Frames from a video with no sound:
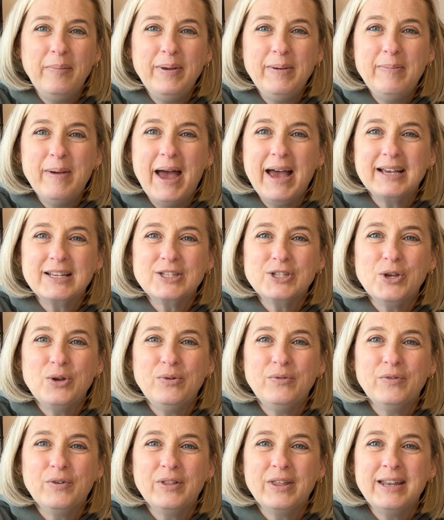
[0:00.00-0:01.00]
be back
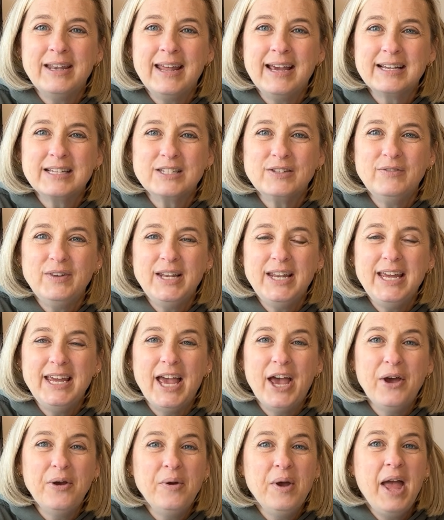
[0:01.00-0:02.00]
soon for the next
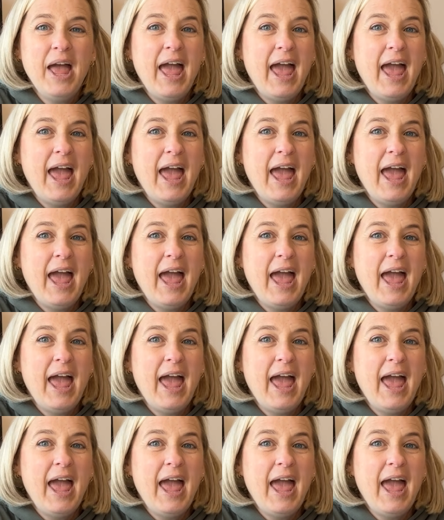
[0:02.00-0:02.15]
video,